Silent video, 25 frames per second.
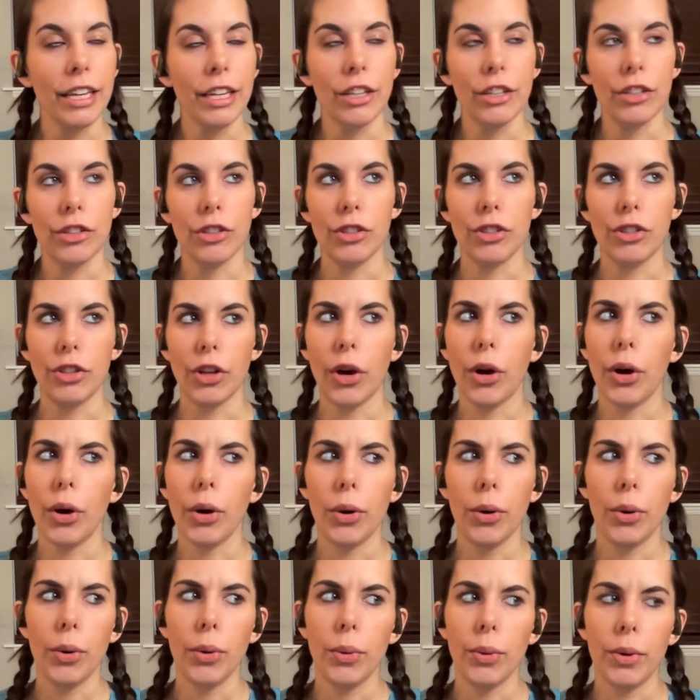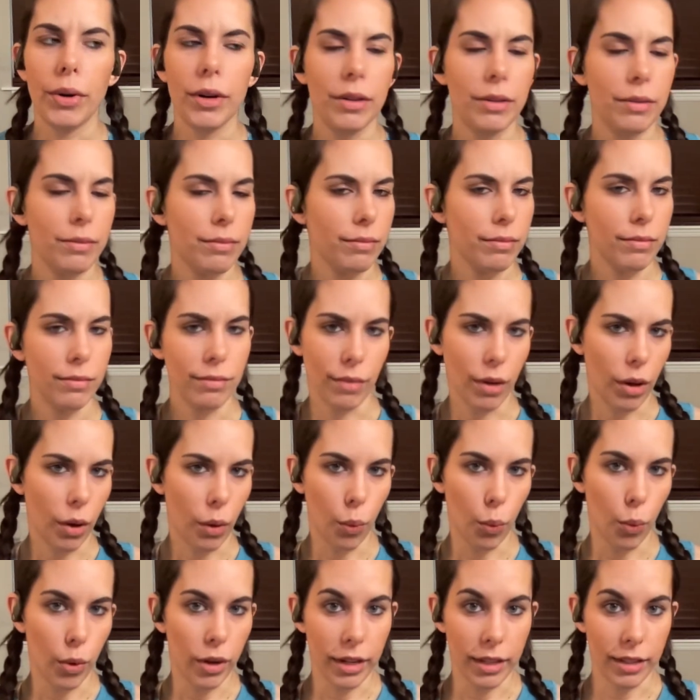So,
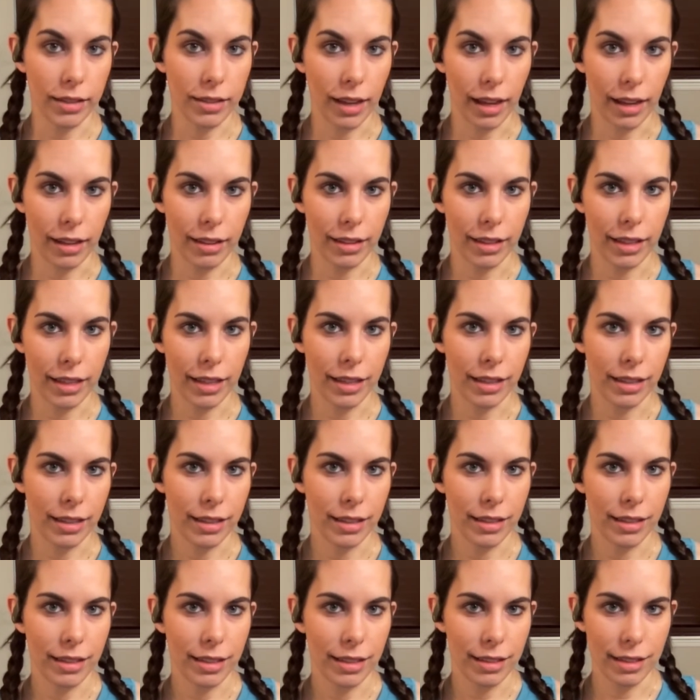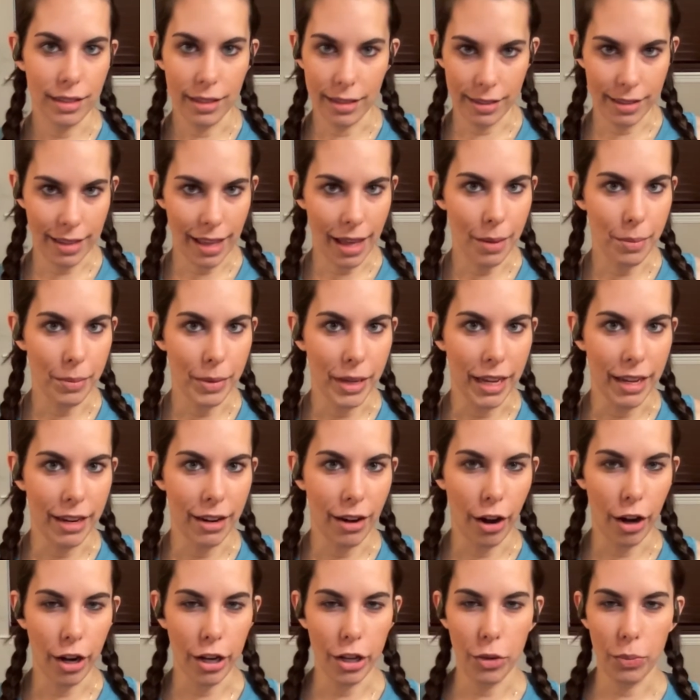what exactly does that mean?
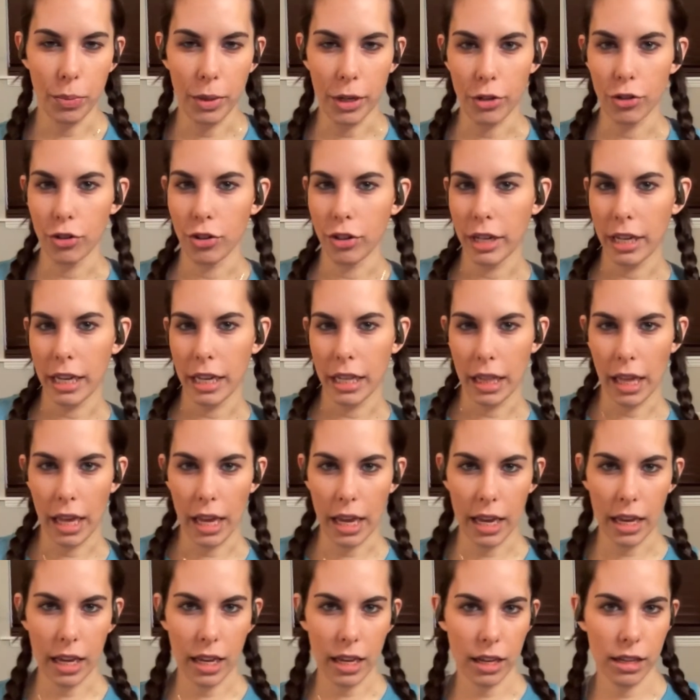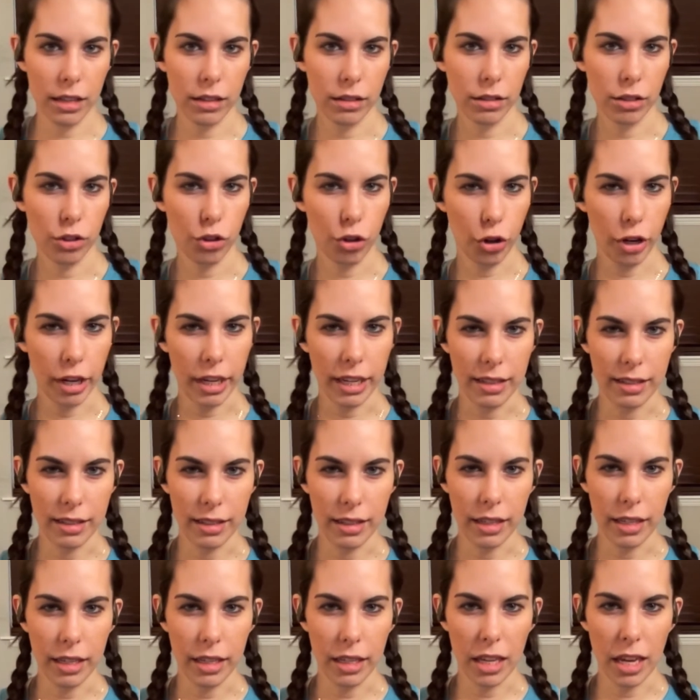Are you picturing like
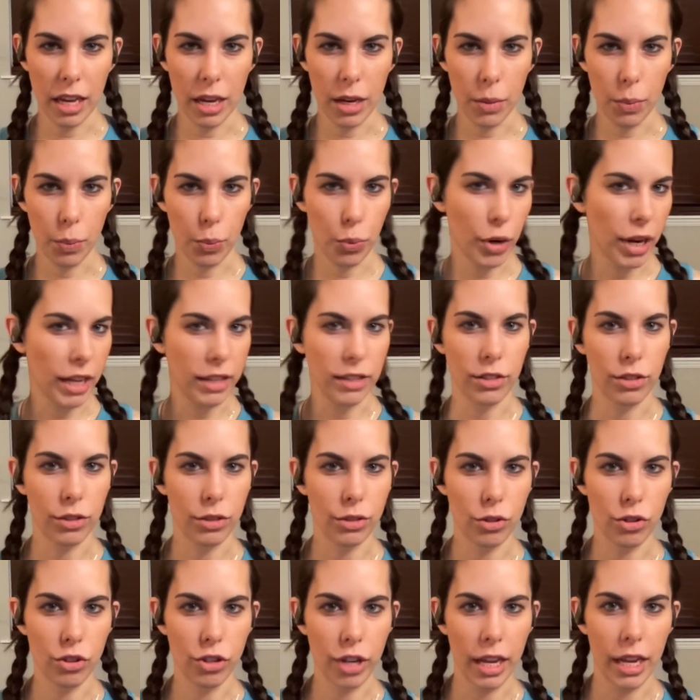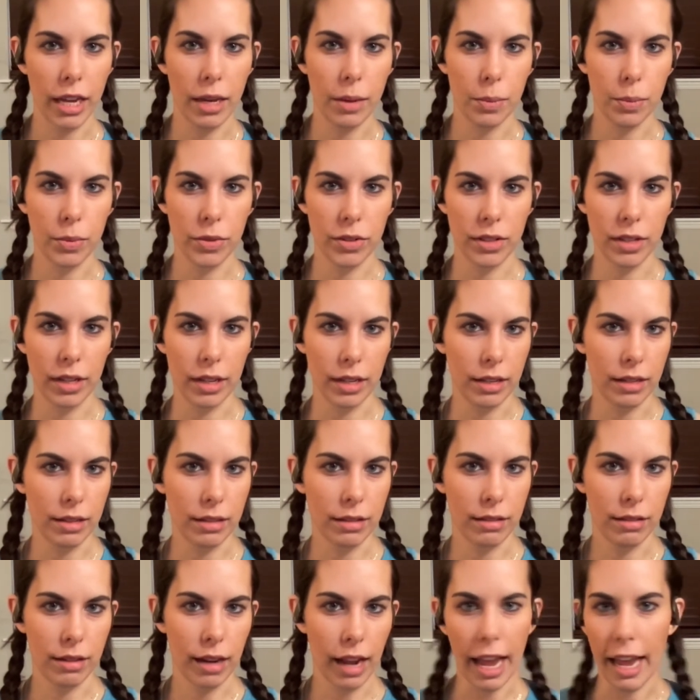crazy pretzel shapes and
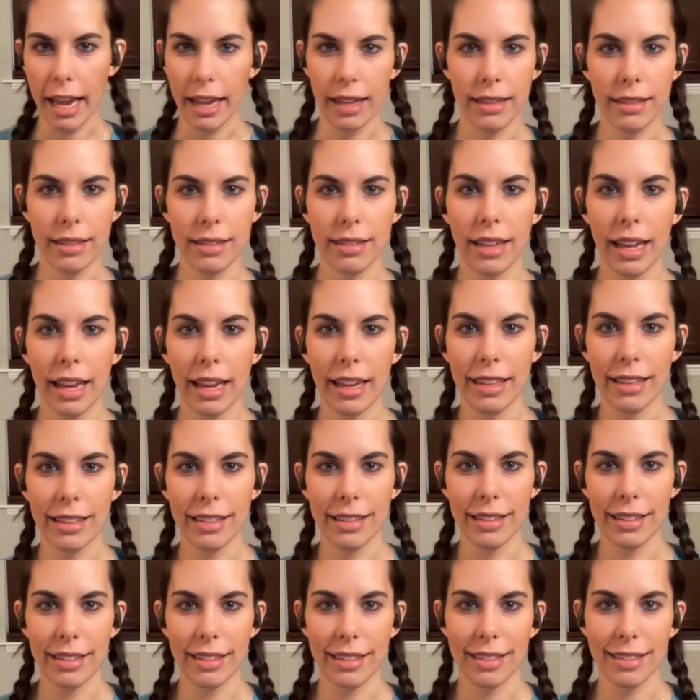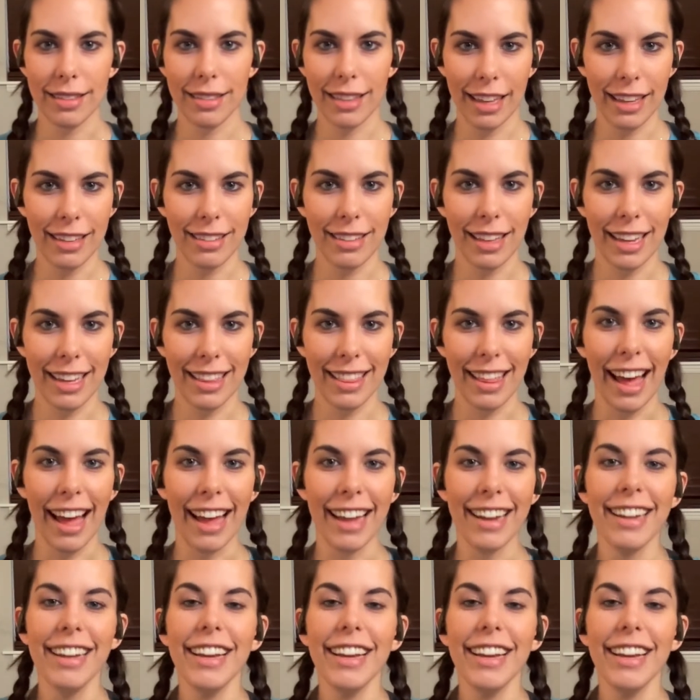handstands and things like that?